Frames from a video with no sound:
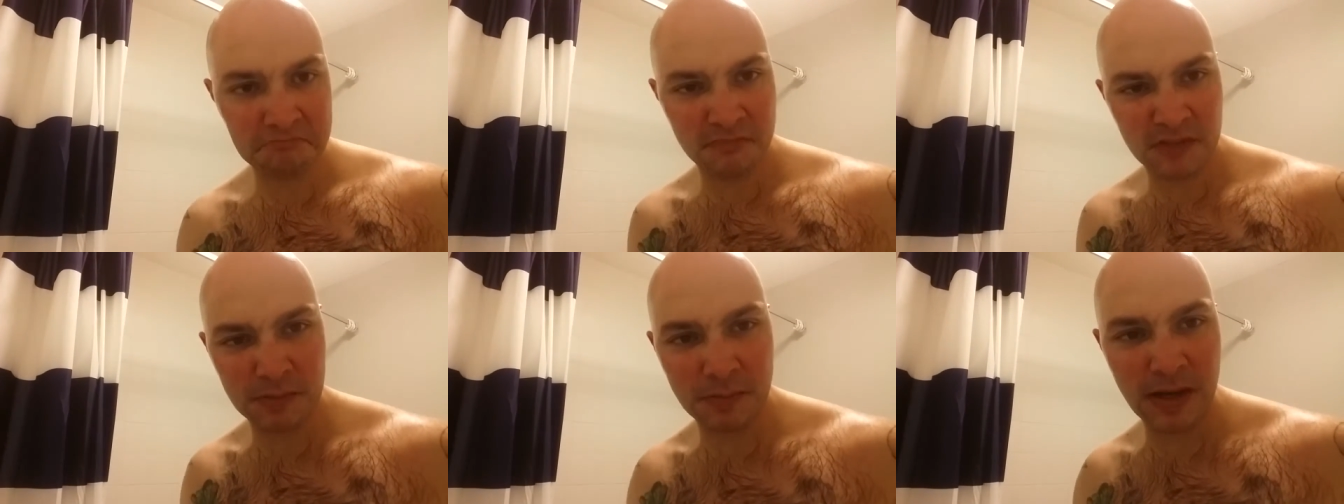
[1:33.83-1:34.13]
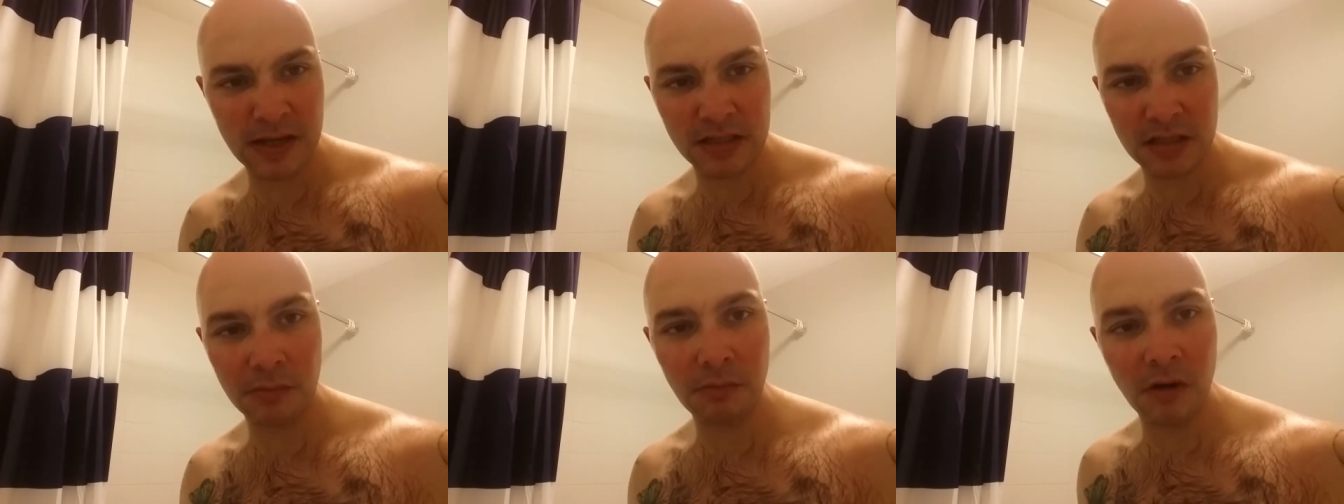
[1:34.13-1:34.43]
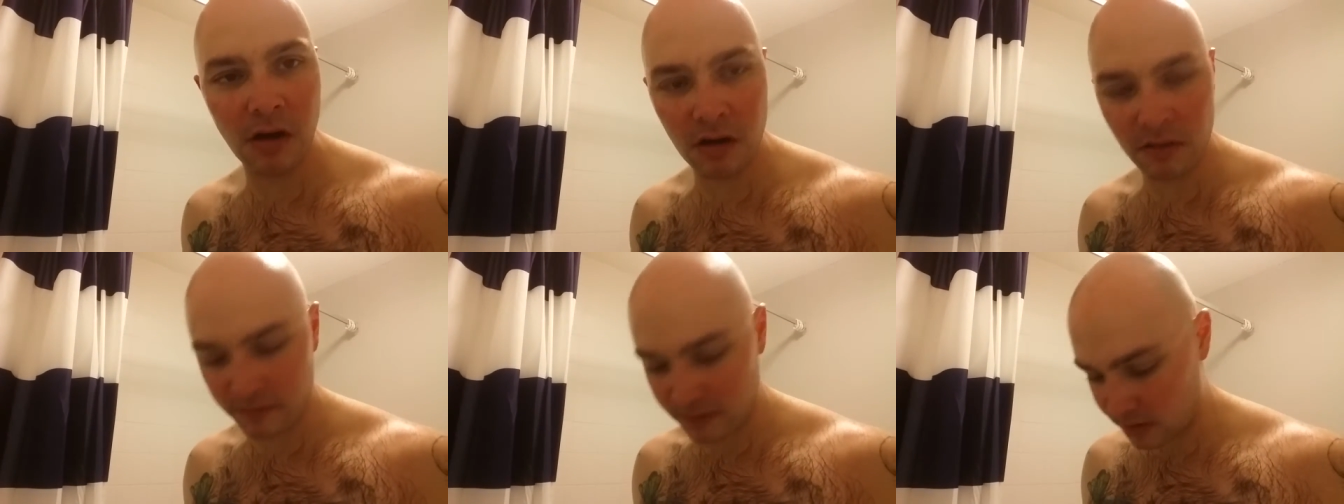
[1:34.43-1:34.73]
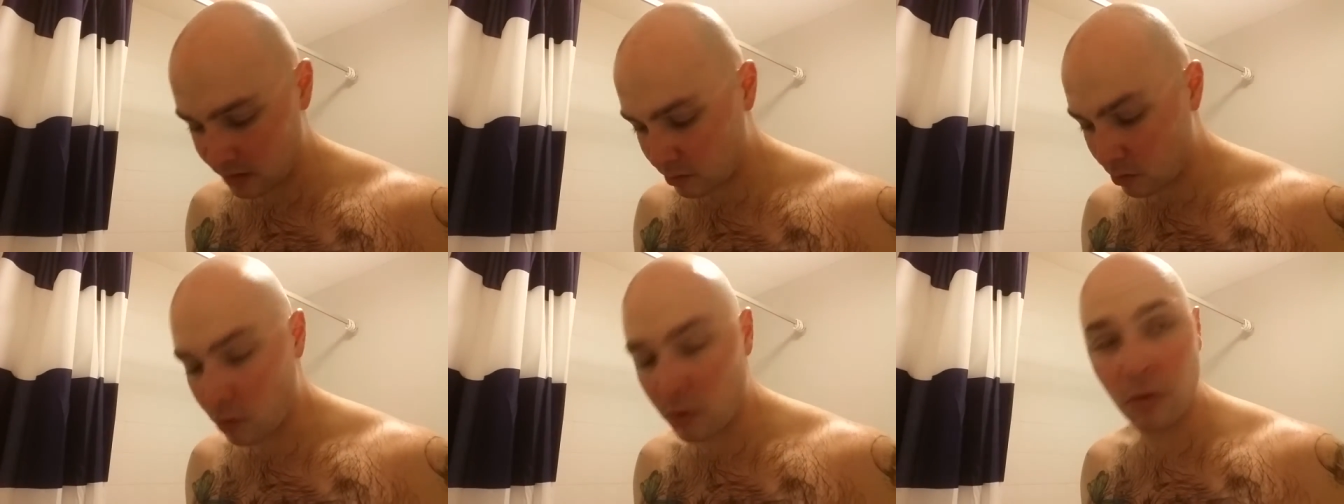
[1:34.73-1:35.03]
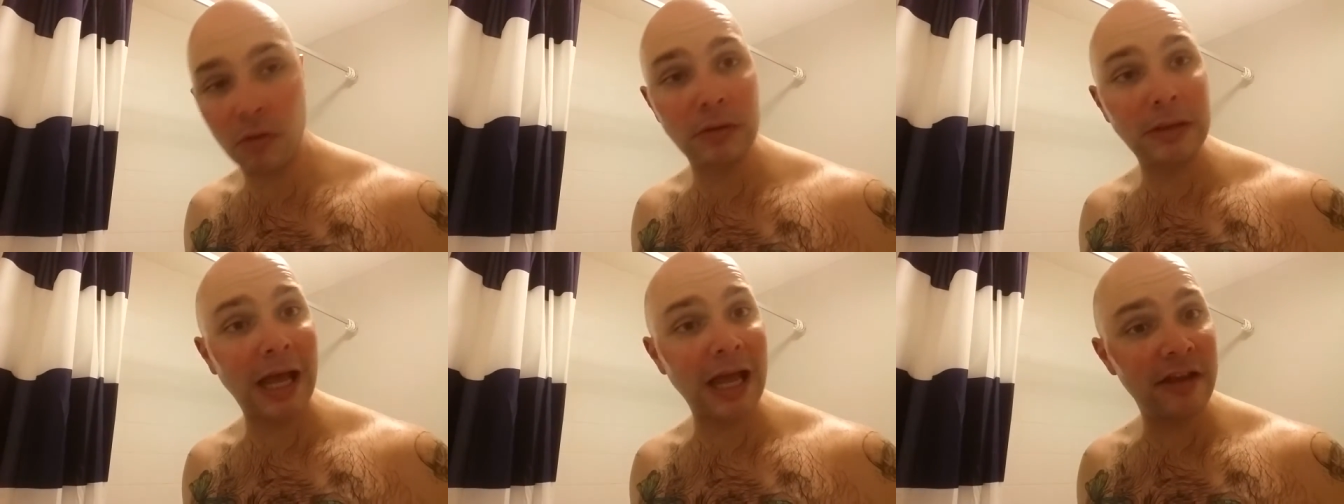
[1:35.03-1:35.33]
speak to Mervyn
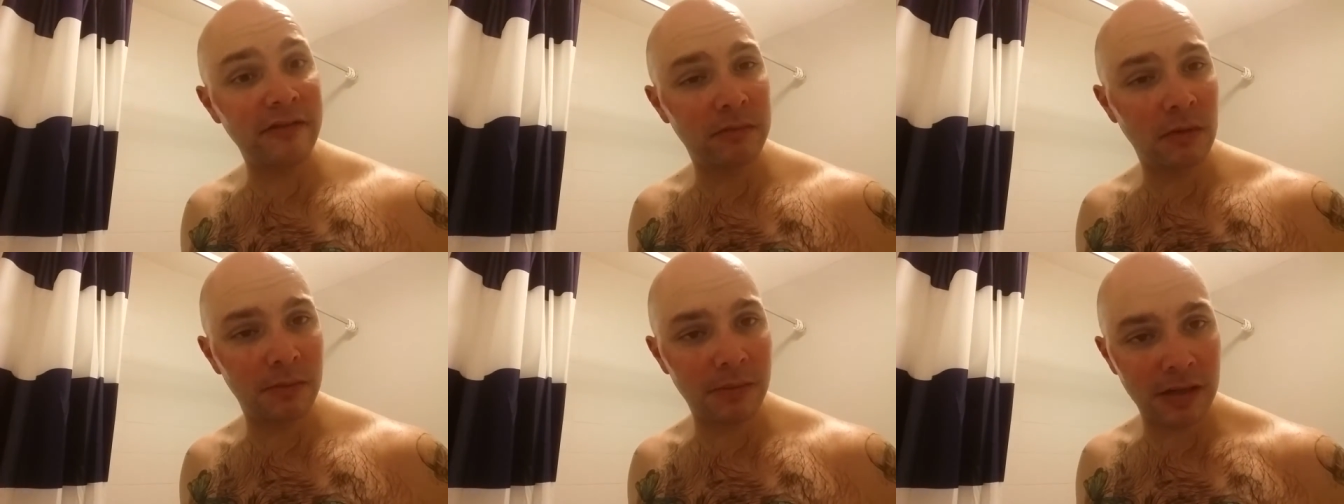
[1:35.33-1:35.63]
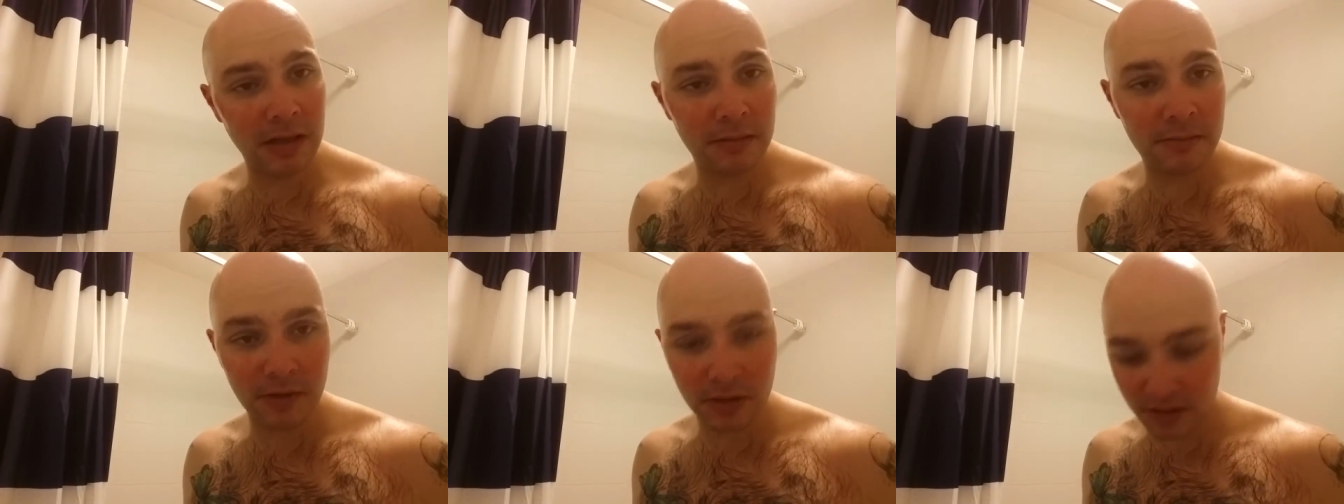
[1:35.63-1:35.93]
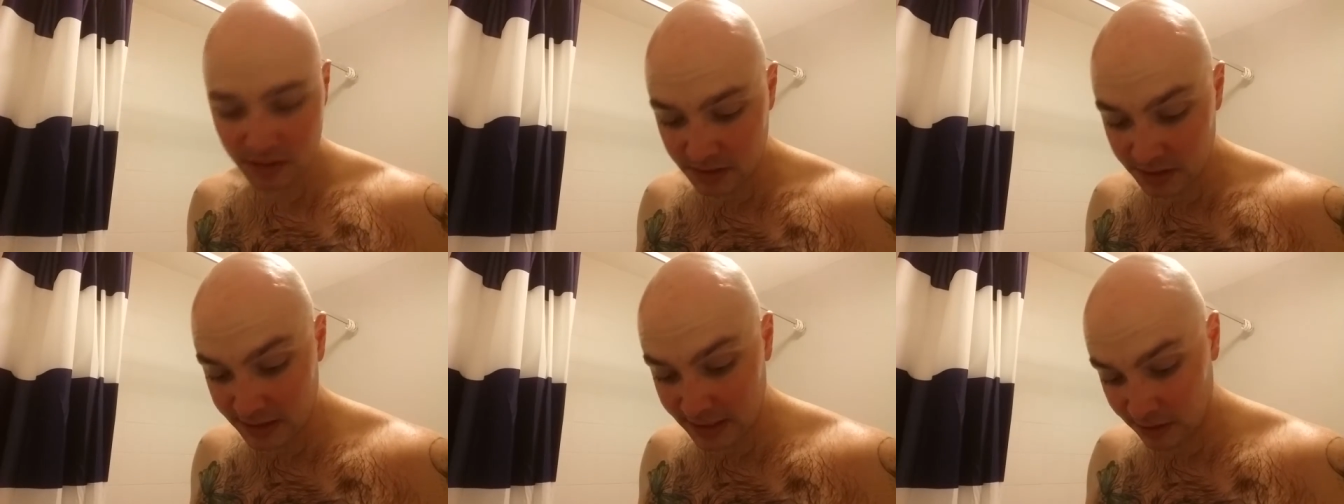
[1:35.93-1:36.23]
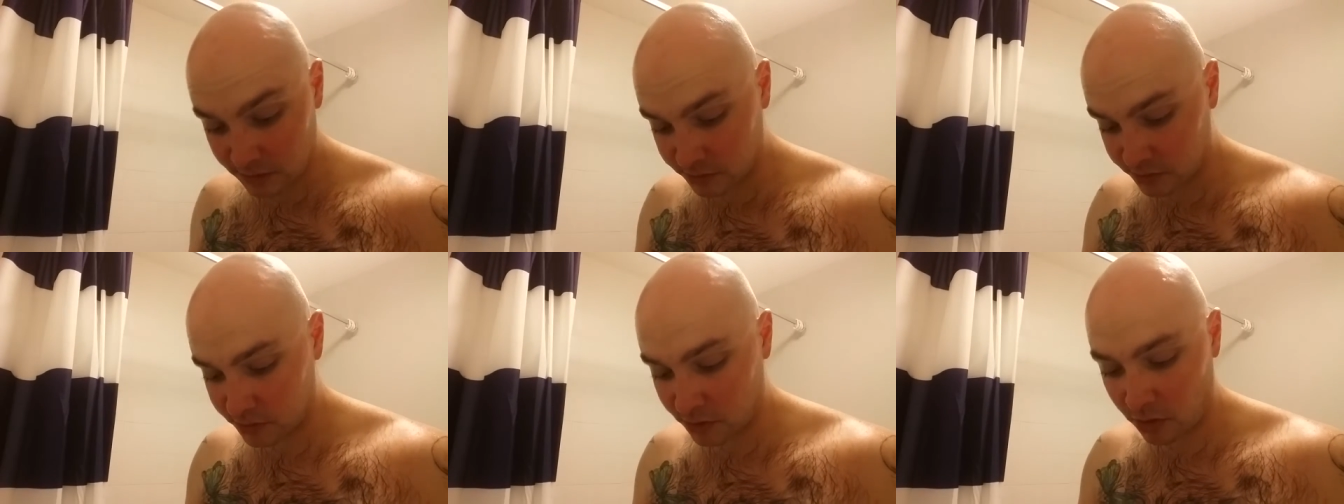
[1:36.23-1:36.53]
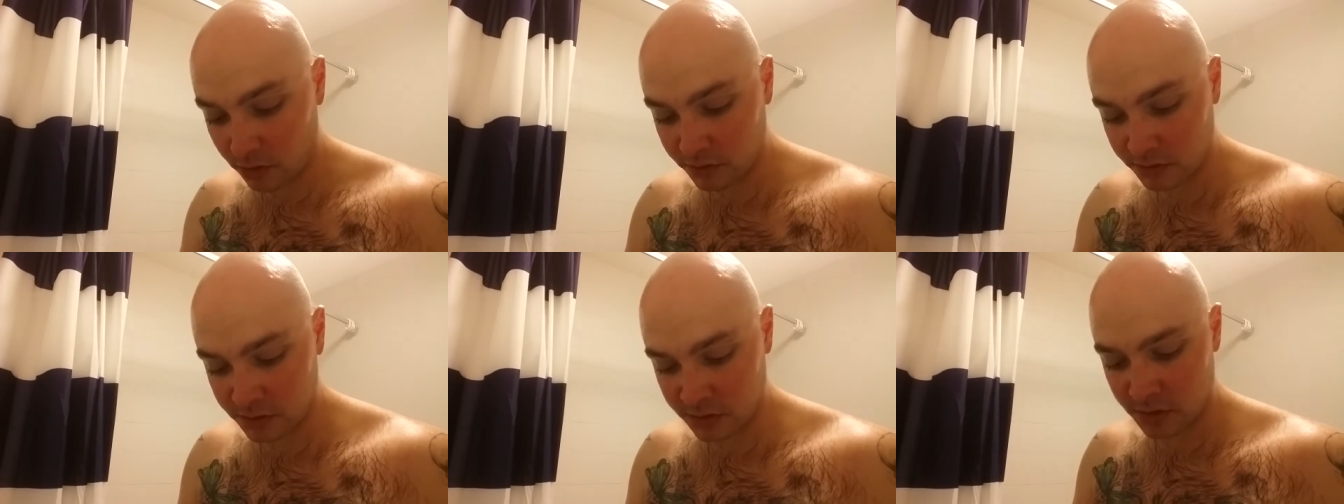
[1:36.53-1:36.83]
or Dave McMillan, because he now
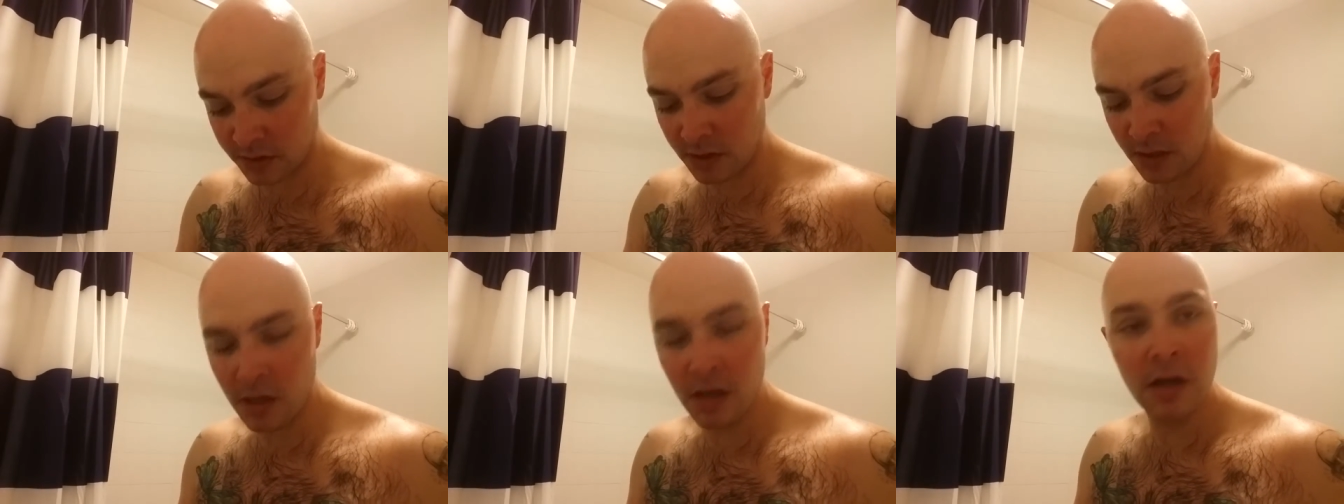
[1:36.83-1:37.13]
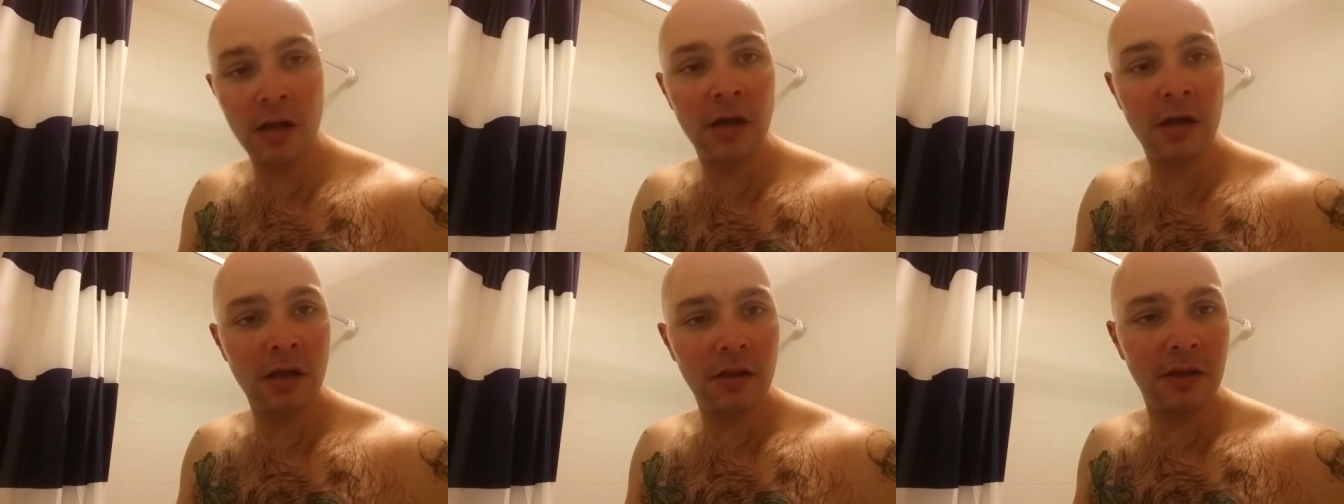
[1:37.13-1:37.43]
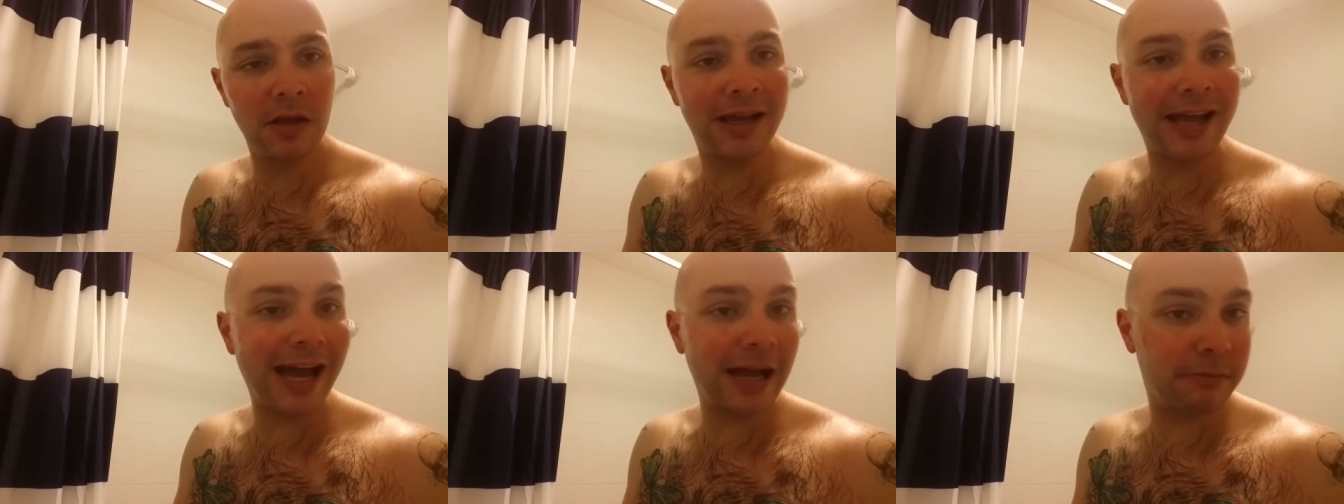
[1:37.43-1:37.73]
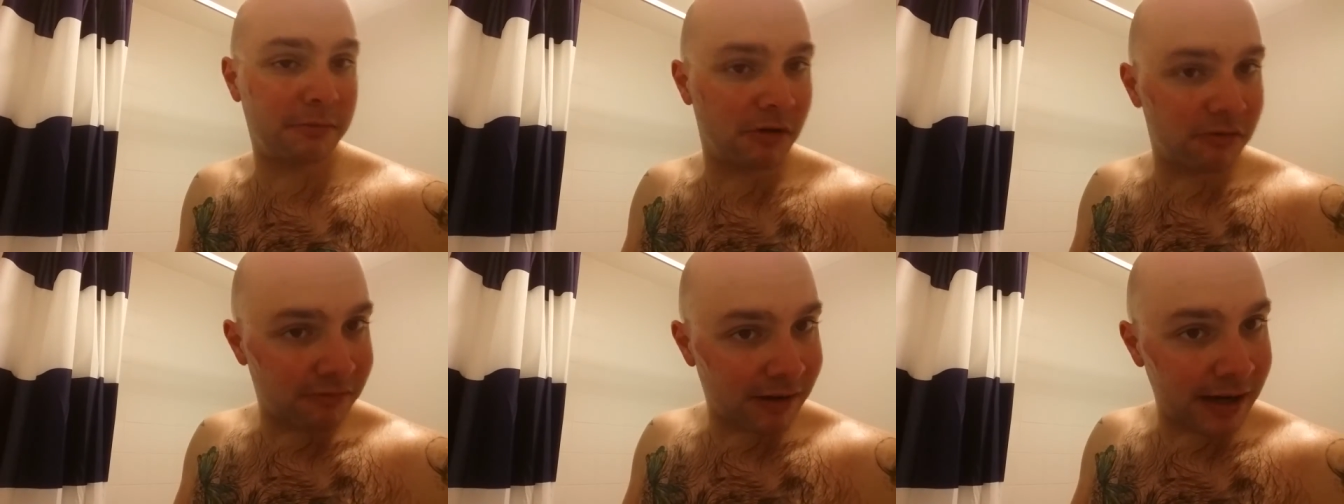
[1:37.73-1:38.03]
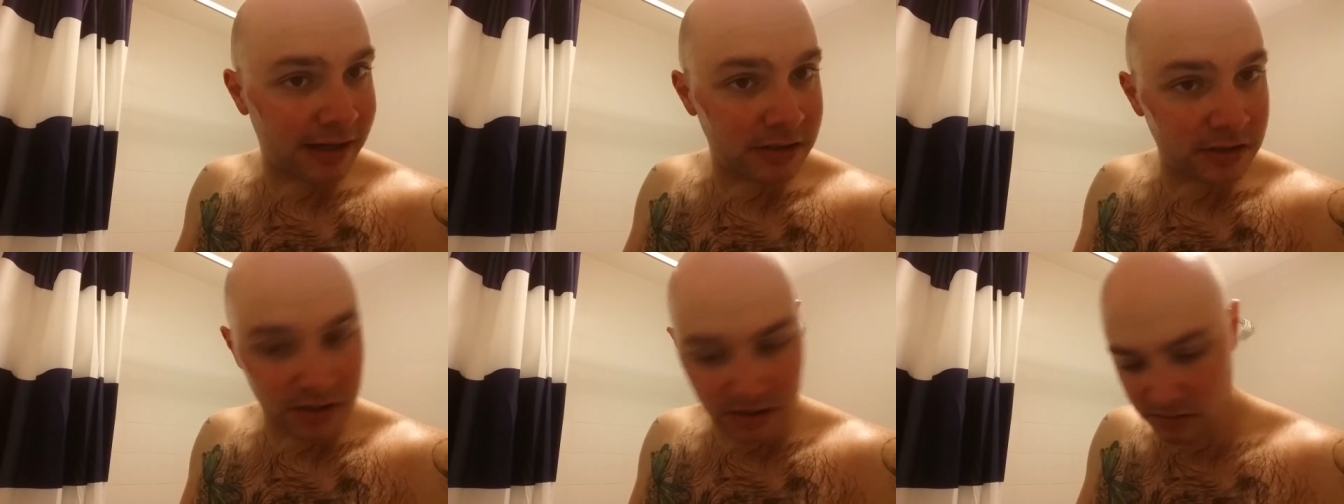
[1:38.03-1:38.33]
stocks the Cadman
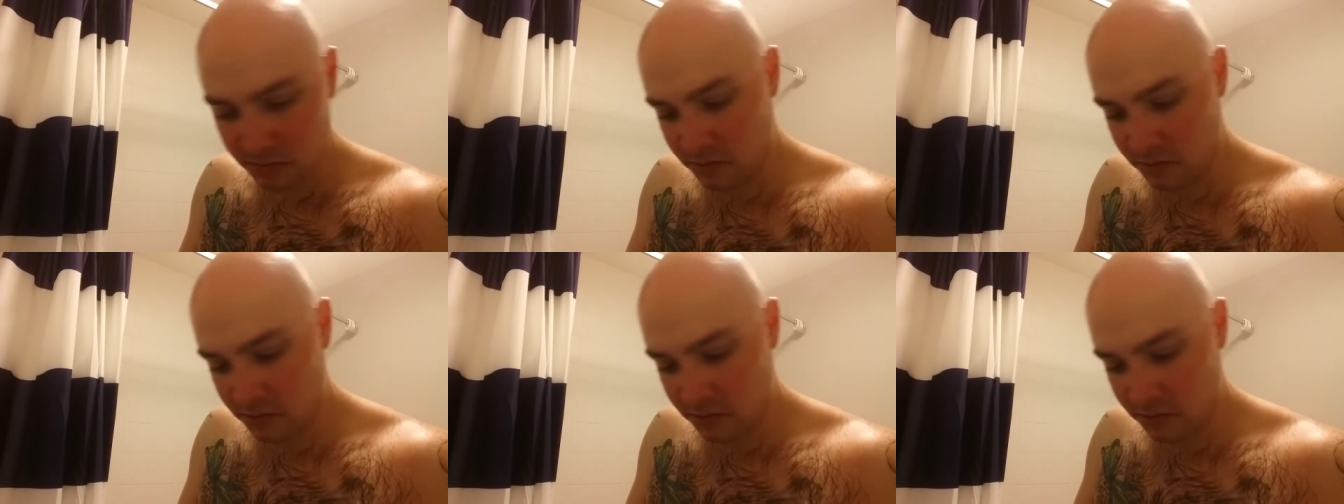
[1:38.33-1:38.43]
range as